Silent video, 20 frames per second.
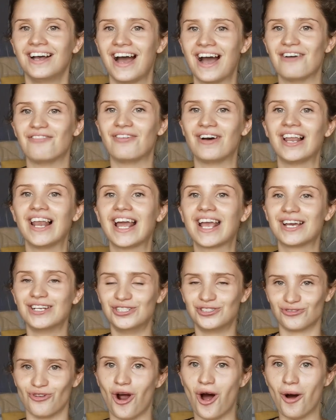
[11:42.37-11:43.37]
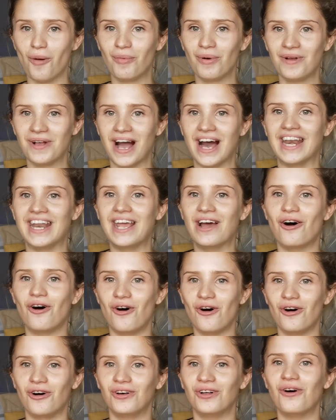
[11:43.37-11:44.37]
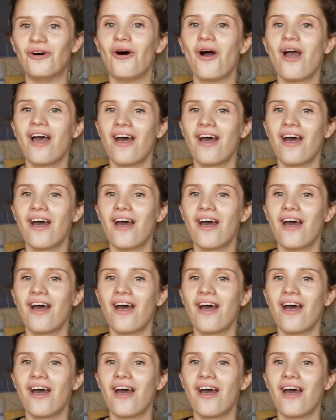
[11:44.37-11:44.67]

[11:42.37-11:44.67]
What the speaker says: I felt like a drop, and it all